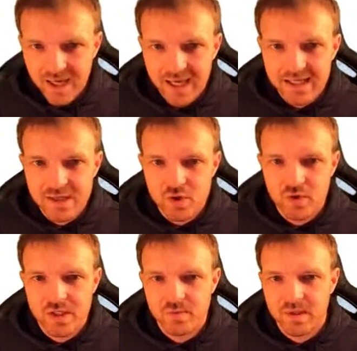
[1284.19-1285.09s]
and it
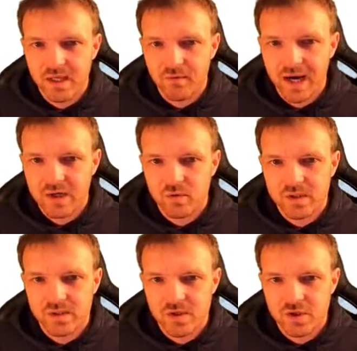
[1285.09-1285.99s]
joins with the
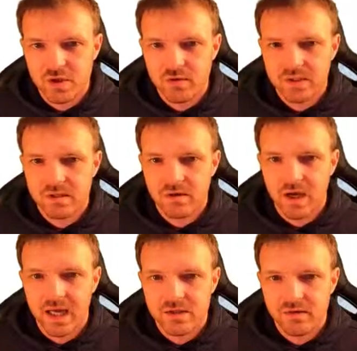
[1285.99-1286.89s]
arachnoid and the dura
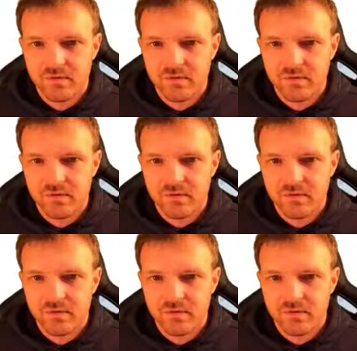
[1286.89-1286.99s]
to